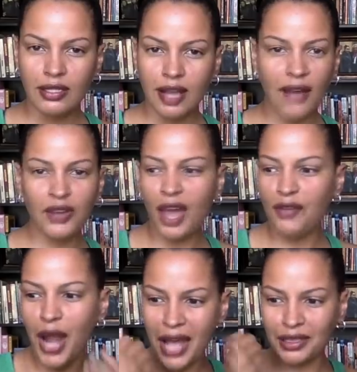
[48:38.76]
I've
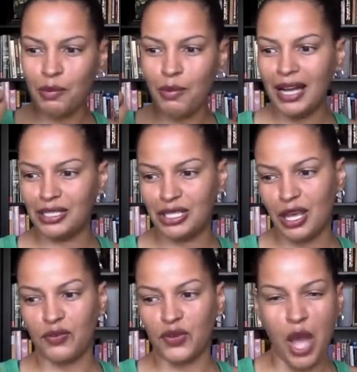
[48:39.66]
never had the
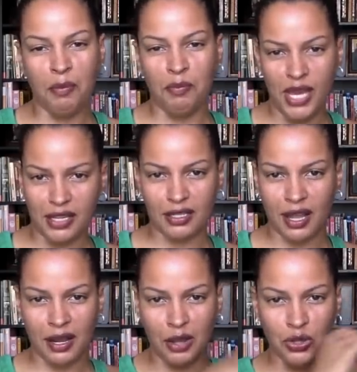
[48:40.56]
mindset of, yeah, I'm mixed.
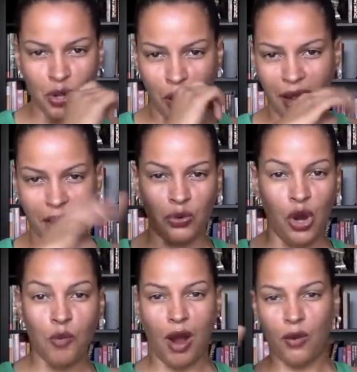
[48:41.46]
I got, I don't
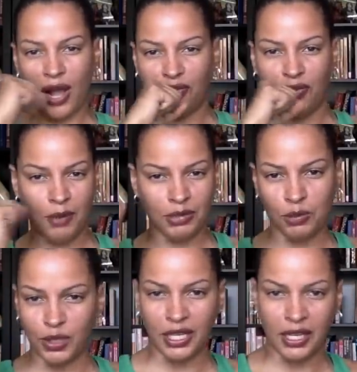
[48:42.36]
know my white family,
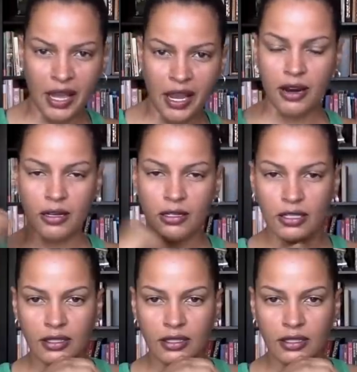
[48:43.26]
but they there.